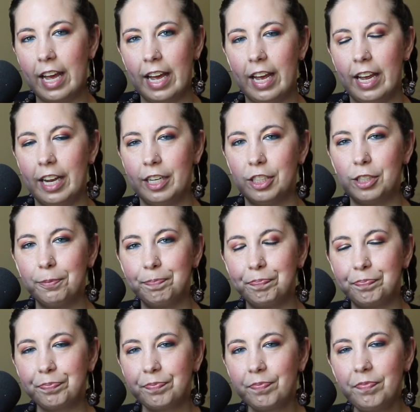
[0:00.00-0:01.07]
And
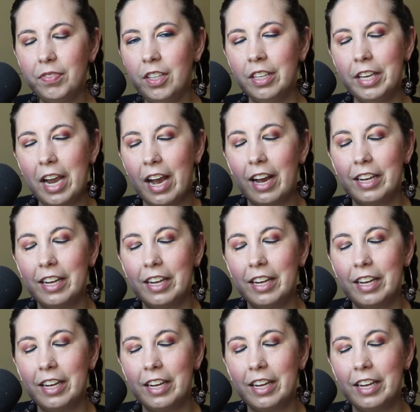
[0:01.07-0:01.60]
yeah,